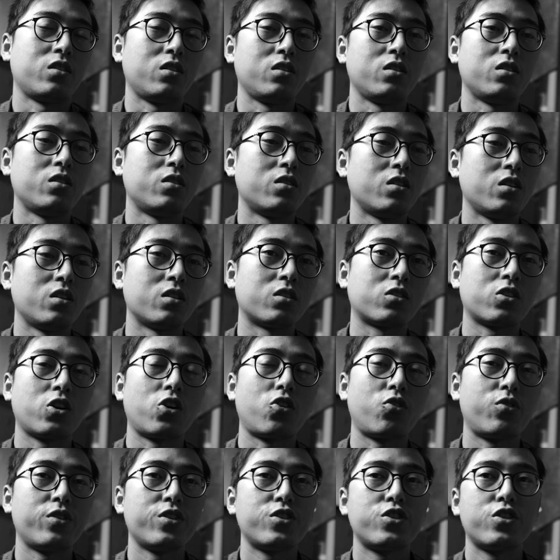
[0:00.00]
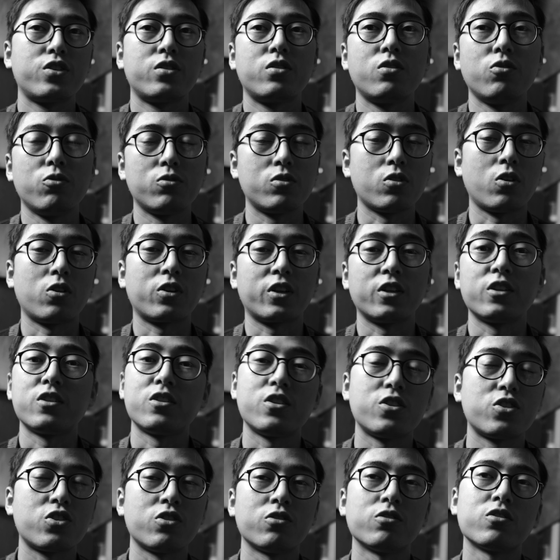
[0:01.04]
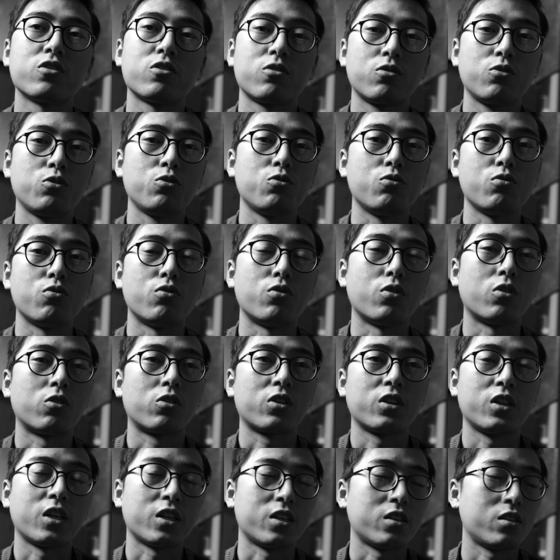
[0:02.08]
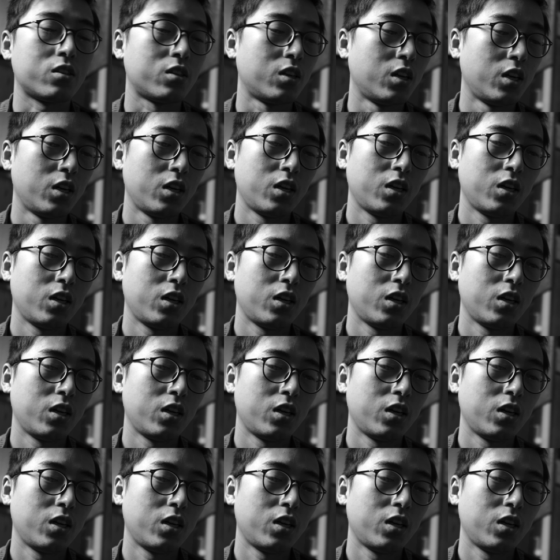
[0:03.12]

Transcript: They, they encourage those organizations to organize